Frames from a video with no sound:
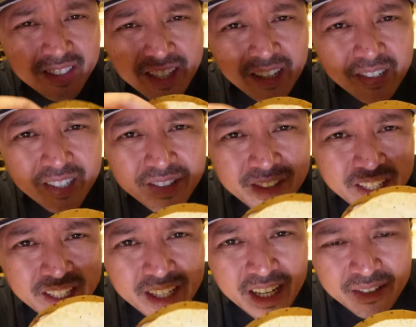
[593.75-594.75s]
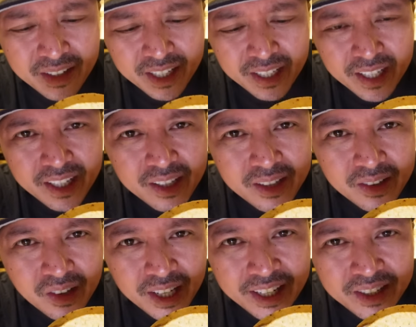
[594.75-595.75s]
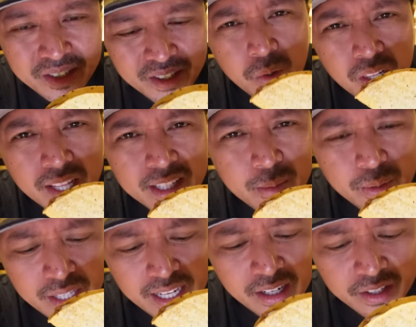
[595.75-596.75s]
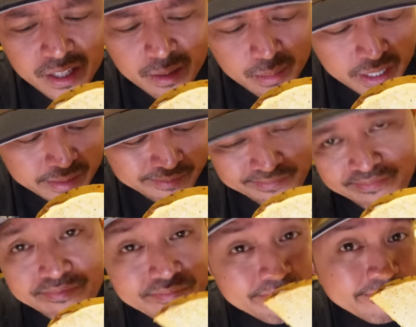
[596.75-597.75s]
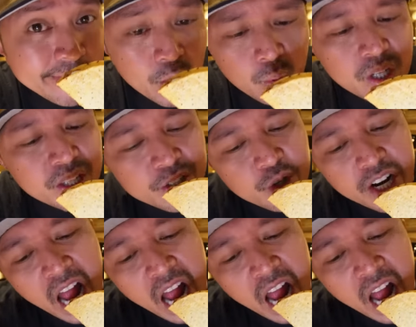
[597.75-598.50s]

see how it is. They didn't have any like lettuce. Would have liked to put that on there, but oh well, let's try